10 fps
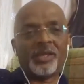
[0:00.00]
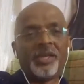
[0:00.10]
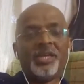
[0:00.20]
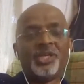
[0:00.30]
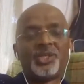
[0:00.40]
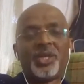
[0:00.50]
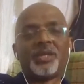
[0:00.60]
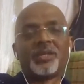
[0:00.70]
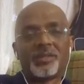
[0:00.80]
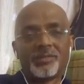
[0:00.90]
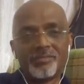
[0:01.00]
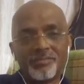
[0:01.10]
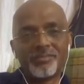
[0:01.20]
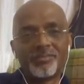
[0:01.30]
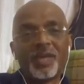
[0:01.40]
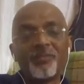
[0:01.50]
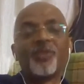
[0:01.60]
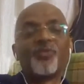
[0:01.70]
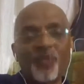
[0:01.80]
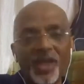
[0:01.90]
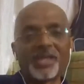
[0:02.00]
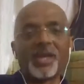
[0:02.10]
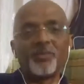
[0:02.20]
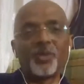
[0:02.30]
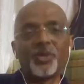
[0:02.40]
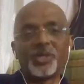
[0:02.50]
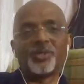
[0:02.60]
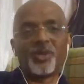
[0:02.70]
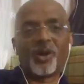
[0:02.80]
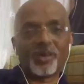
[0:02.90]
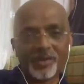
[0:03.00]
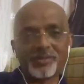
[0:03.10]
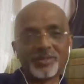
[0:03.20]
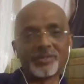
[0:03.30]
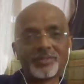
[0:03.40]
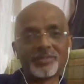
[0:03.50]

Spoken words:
initiate, they will welcome you into the organization.